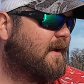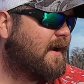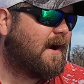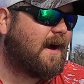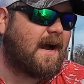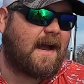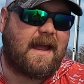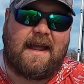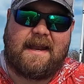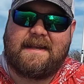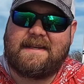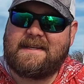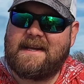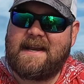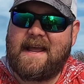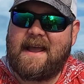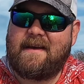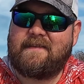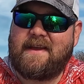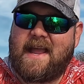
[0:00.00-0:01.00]
I
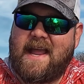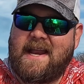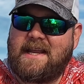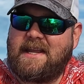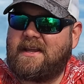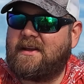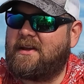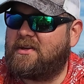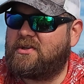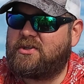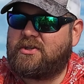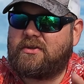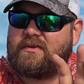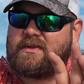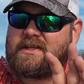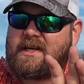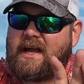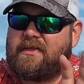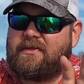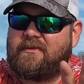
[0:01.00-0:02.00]
didn't have any
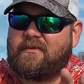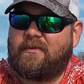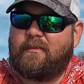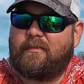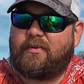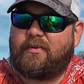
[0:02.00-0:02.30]
issues. I threw